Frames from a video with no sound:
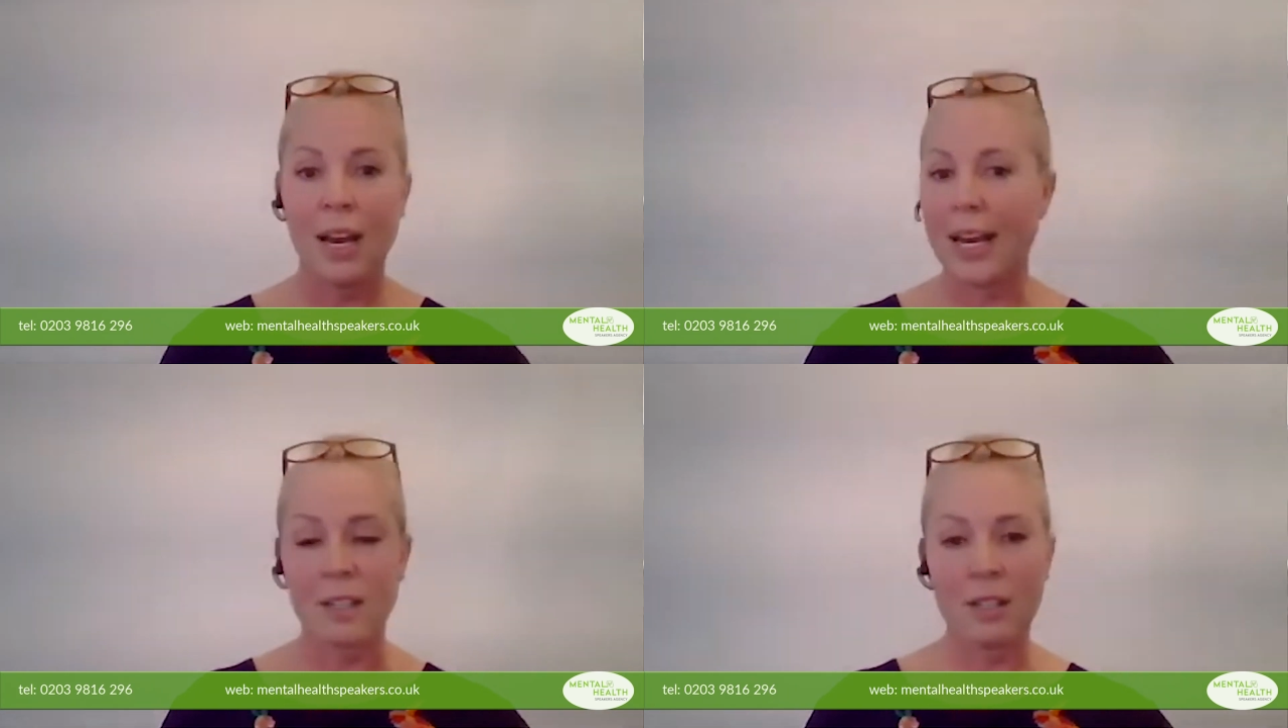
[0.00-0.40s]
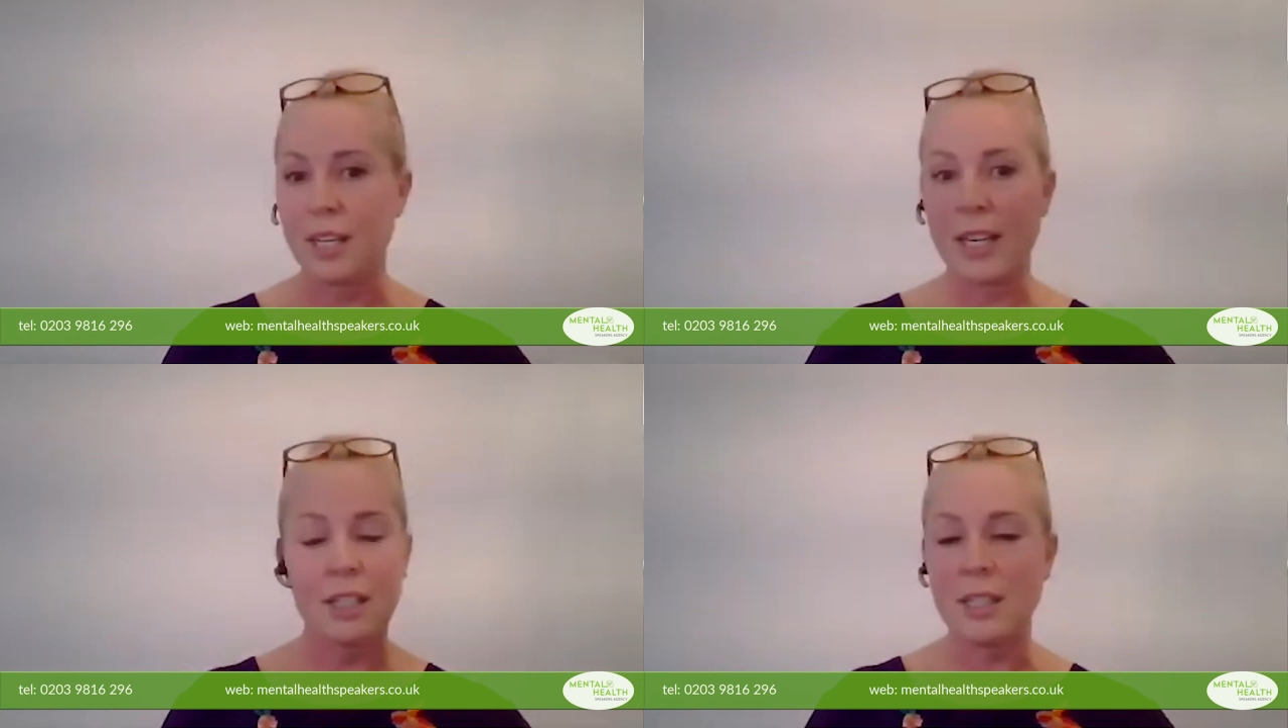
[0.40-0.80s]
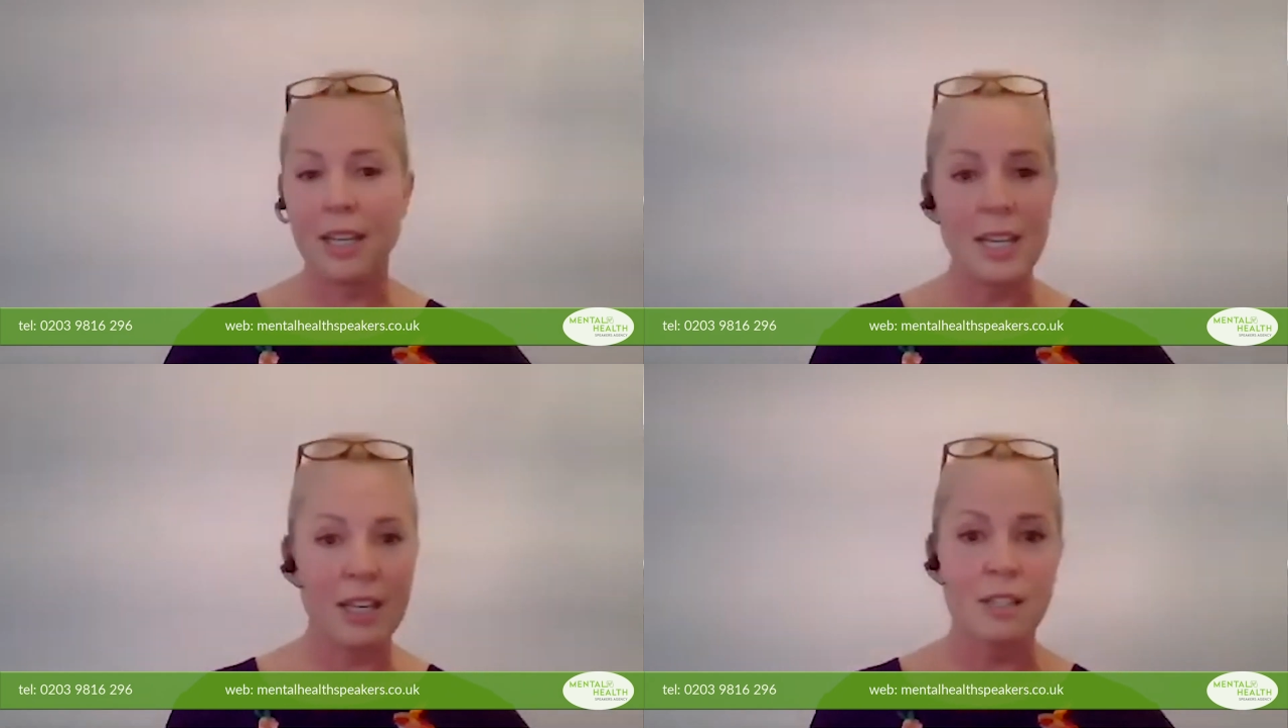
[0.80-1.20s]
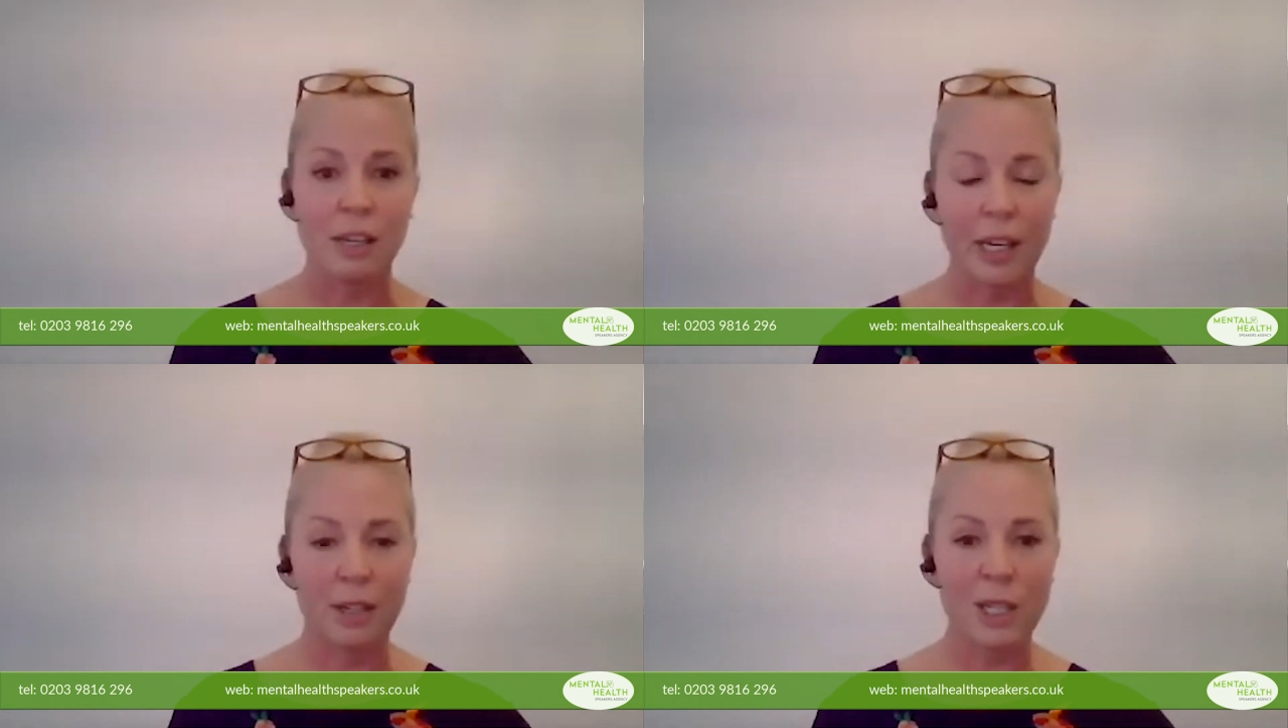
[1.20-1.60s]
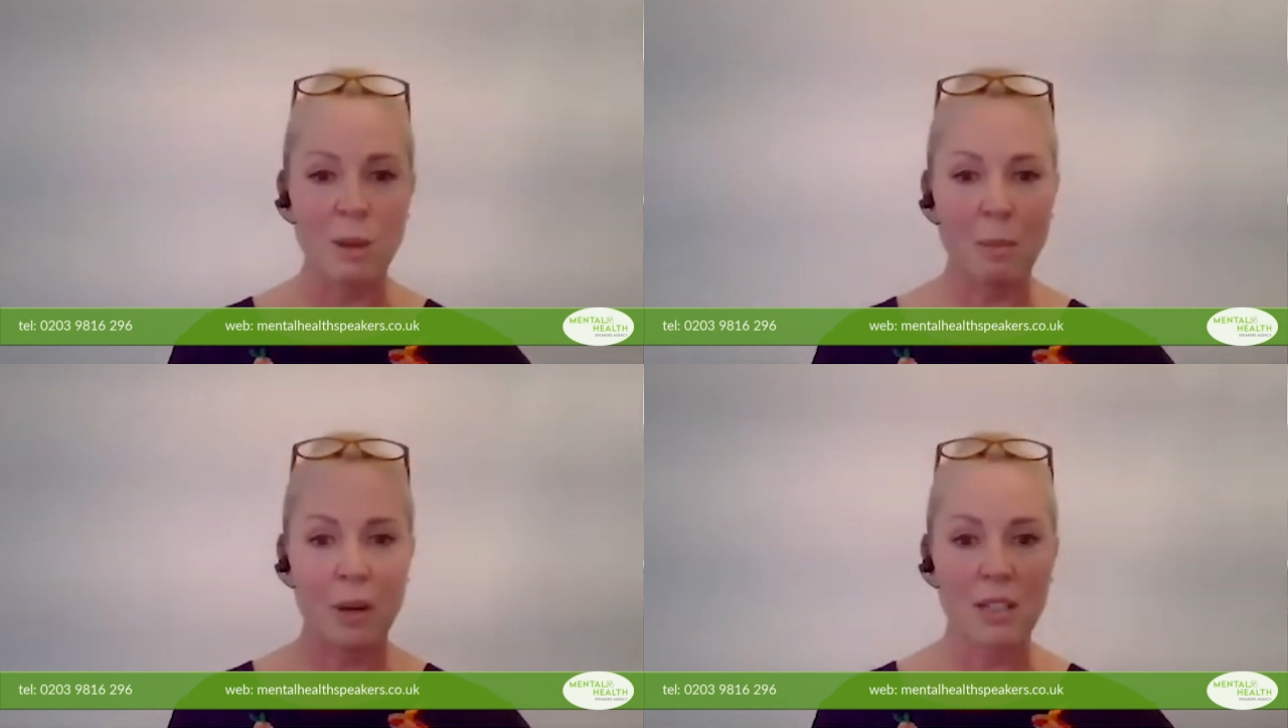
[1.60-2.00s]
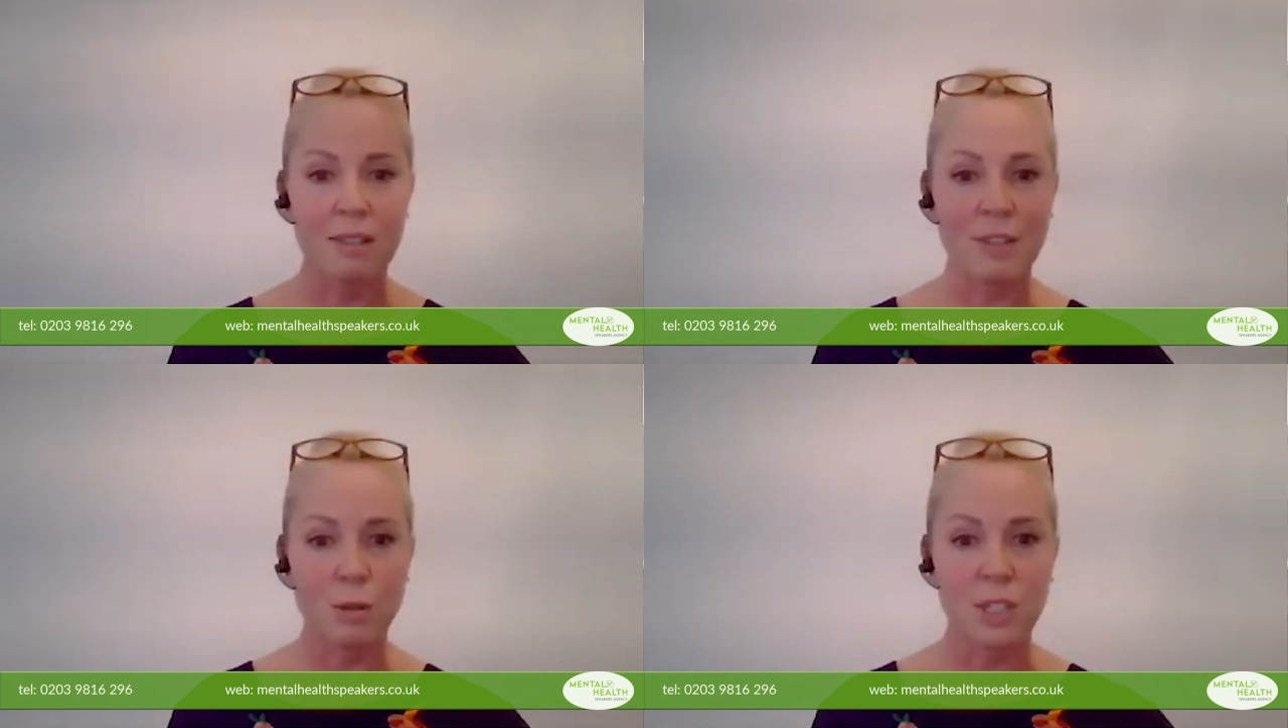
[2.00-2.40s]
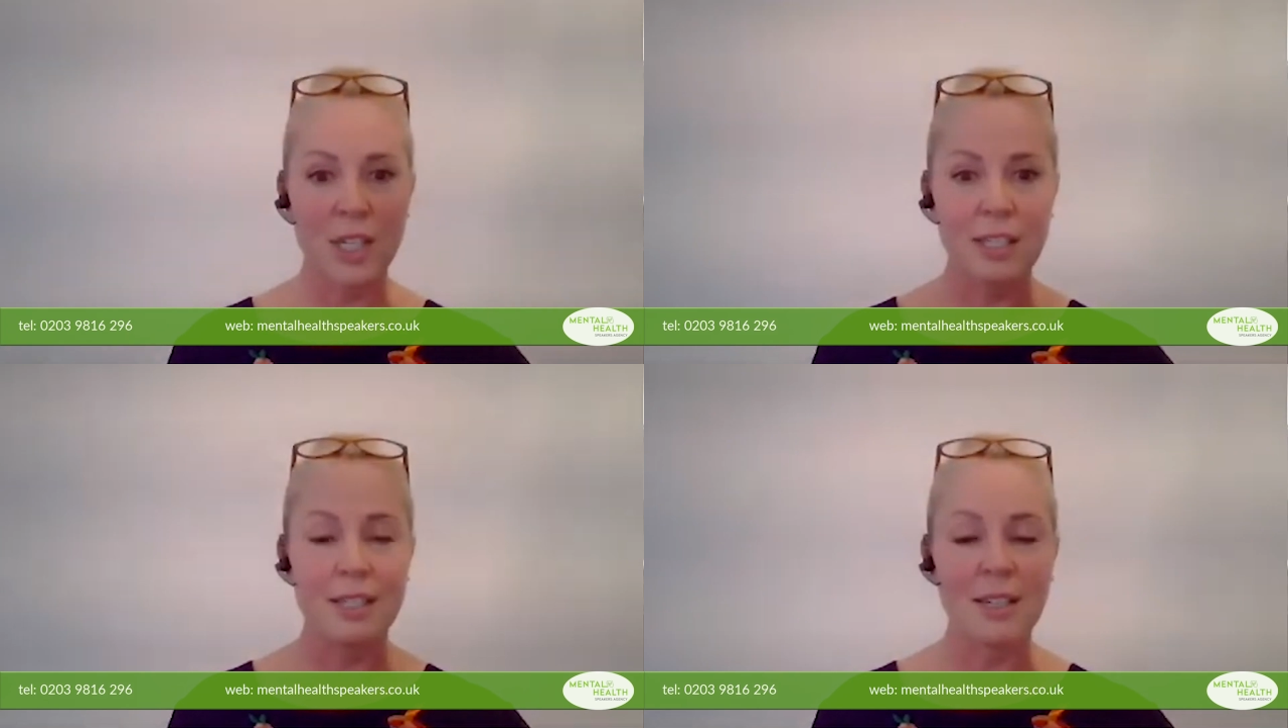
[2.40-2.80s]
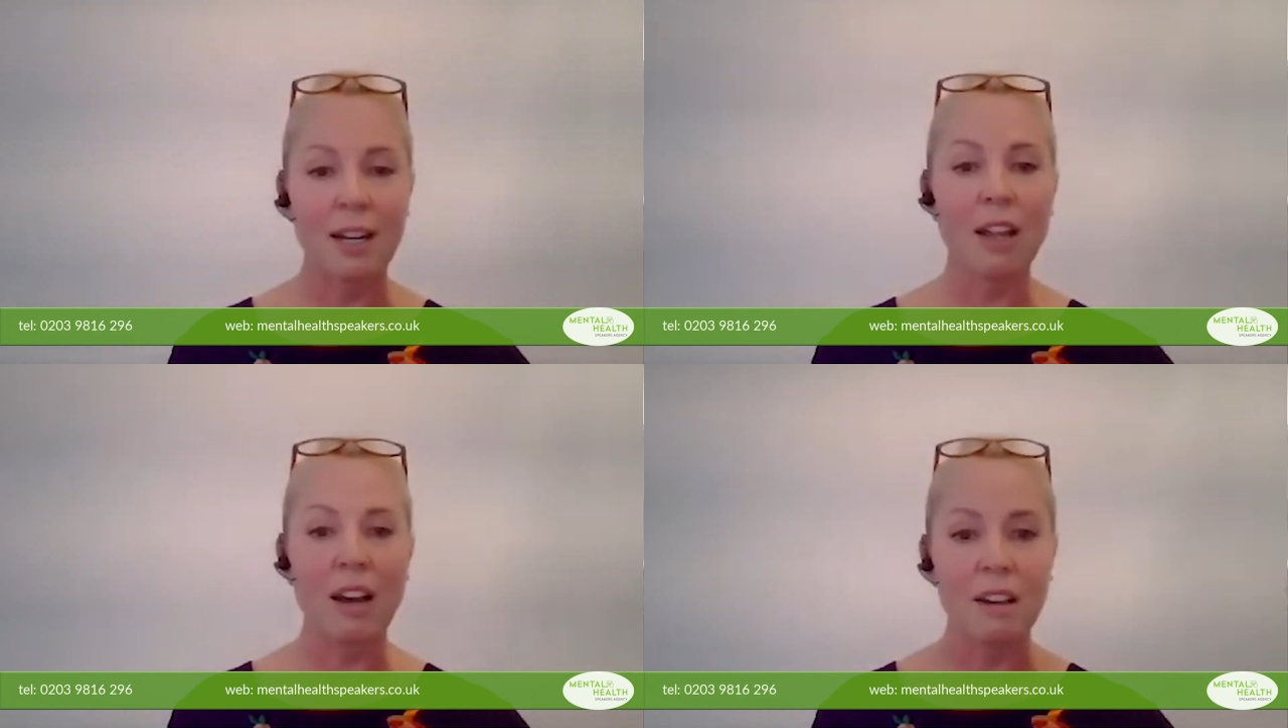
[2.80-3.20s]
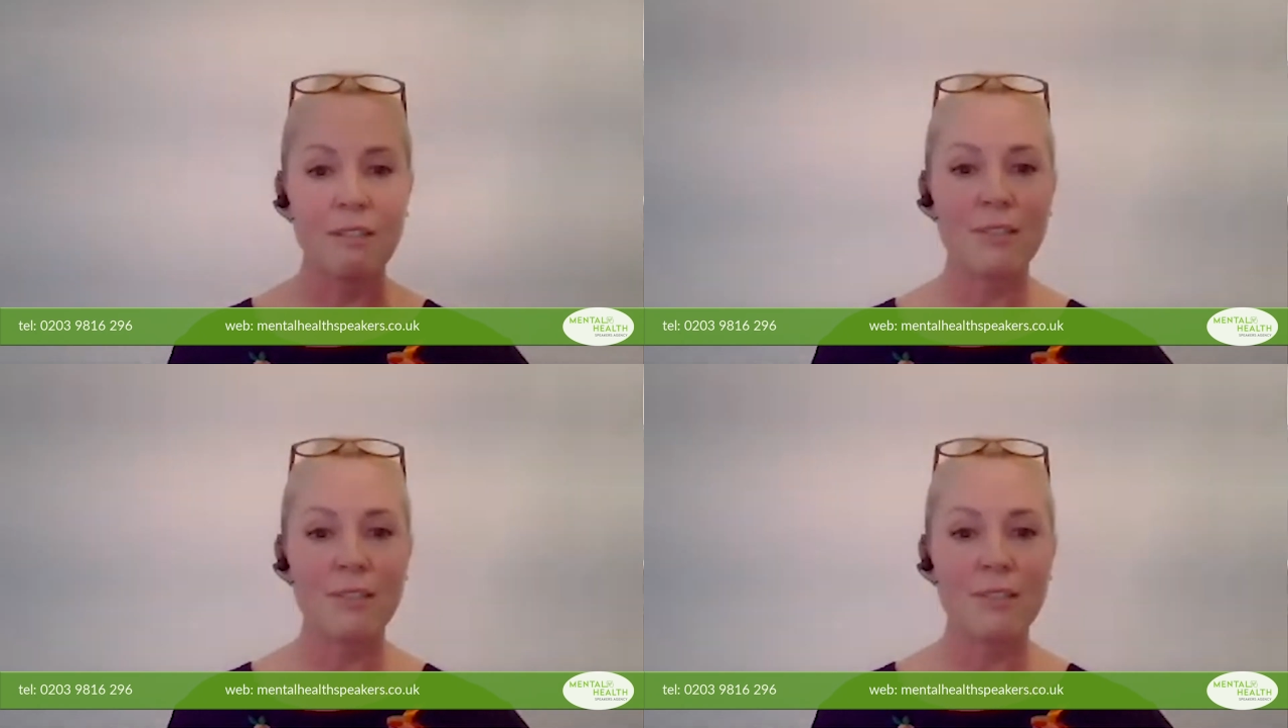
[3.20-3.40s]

anxiety isn't going to be part of your day-to-day life.